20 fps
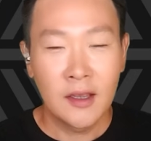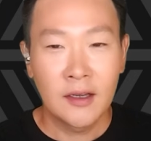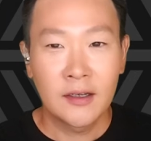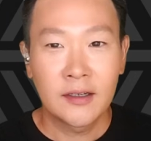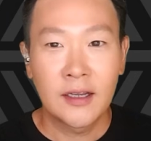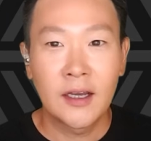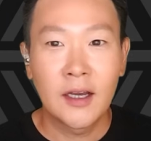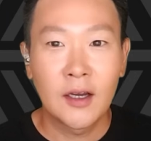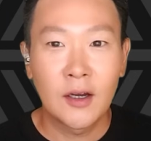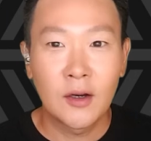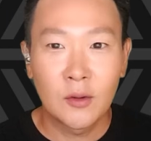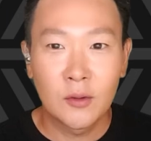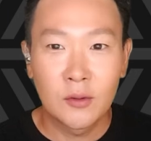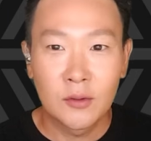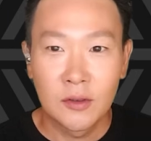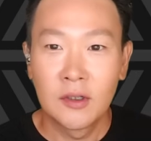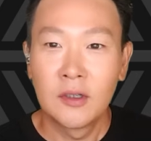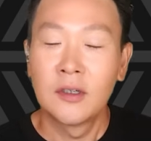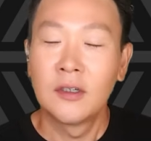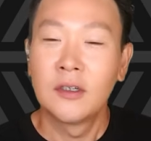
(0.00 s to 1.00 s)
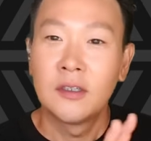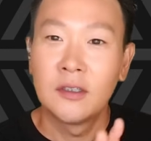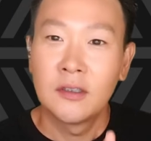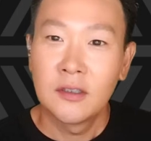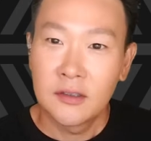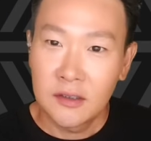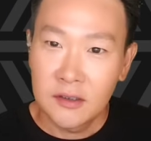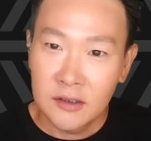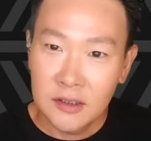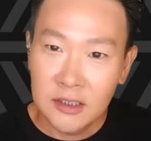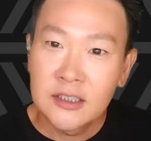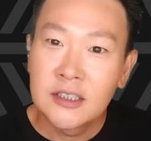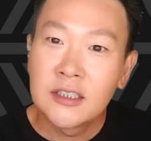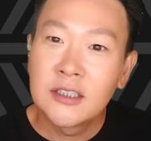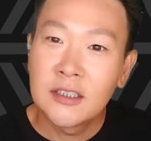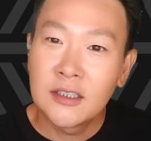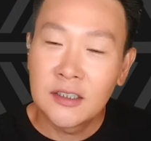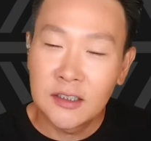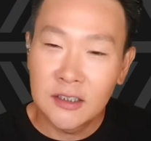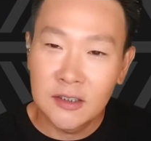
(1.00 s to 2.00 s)
Now, this is
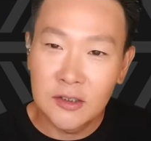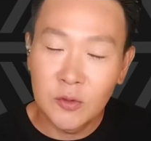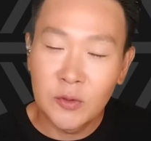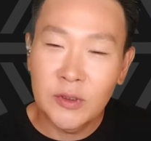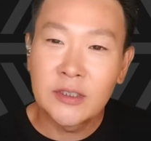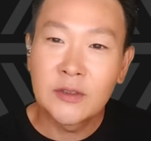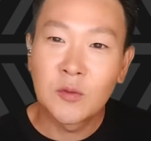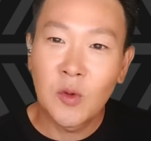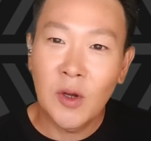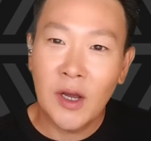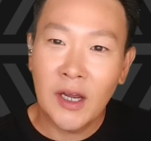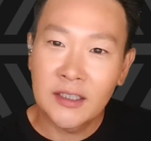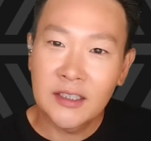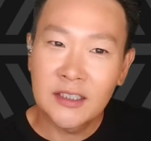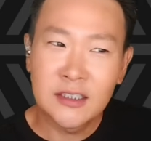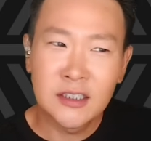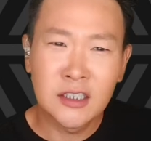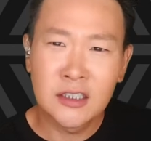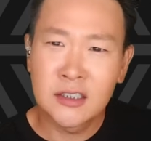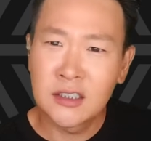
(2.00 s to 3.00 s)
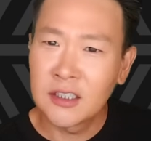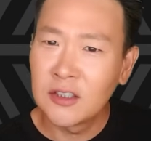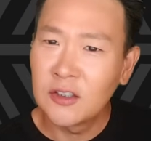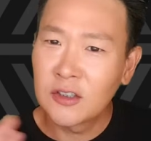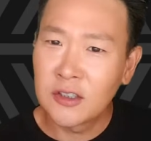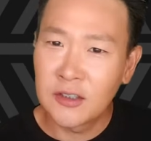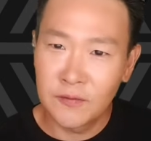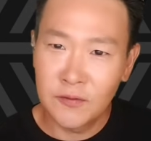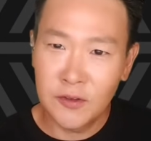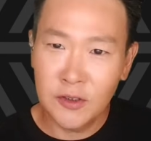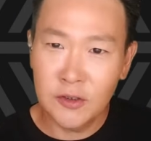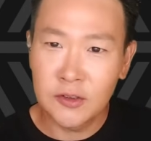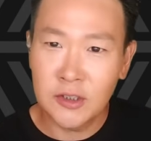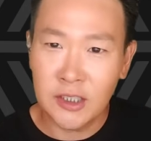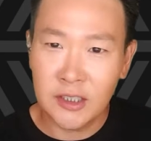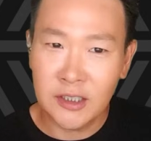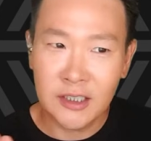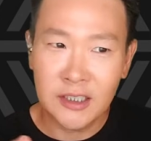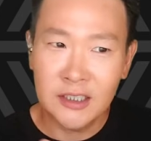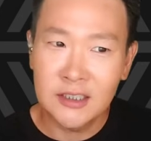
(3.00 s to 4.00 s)
the reason why this looks a little
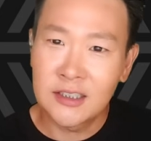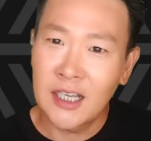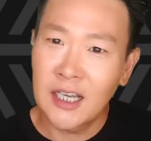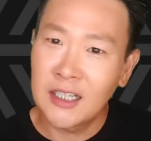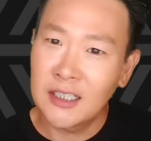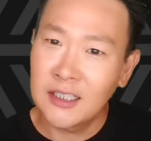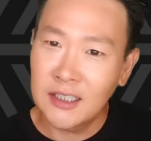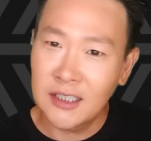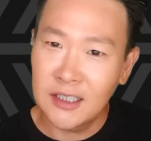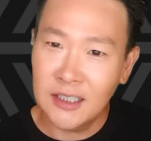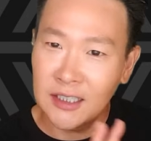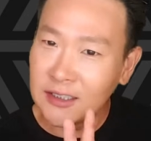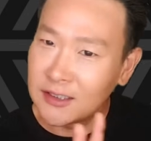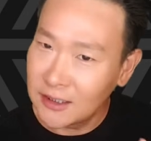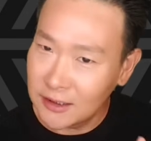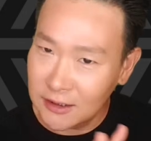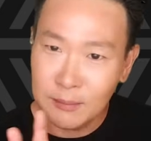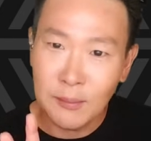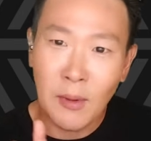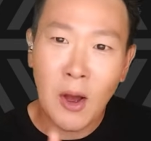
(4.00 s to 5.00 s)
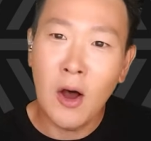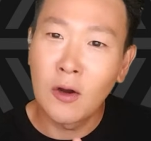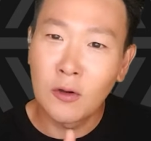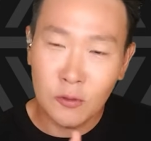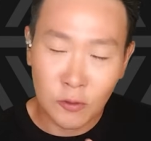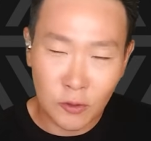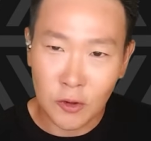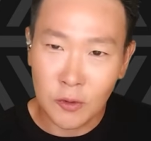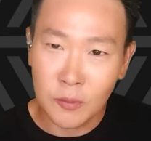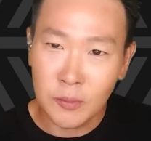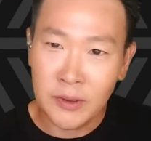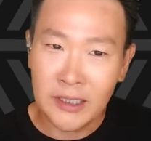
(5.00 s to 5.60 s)
confusing, is that it's a small group.